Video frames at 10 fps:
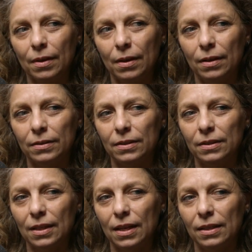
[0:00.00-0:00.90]

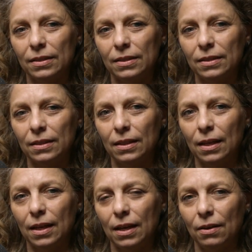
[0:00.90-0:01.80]
understand
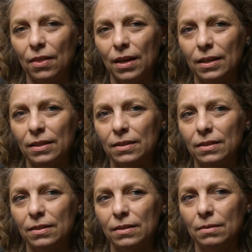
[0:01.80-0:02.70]
how that
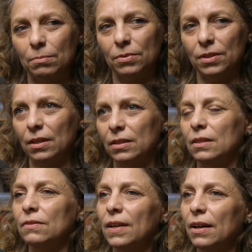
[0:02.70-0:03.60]
is
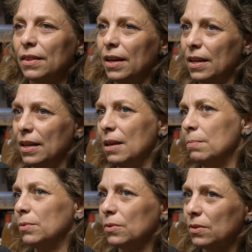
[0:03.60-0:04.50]
productive, how that
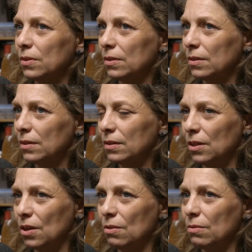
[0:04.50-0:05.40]
enables
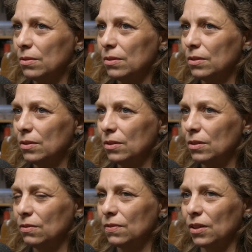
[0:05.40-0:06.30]
you
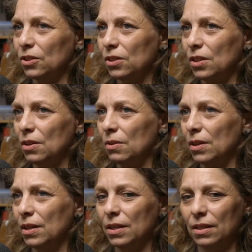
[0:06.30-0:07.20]
to function
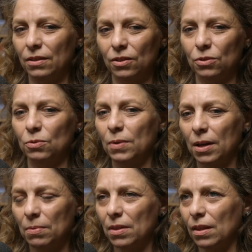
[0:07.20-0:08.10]
in a good
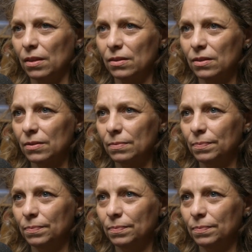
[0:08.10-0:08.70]
way with others.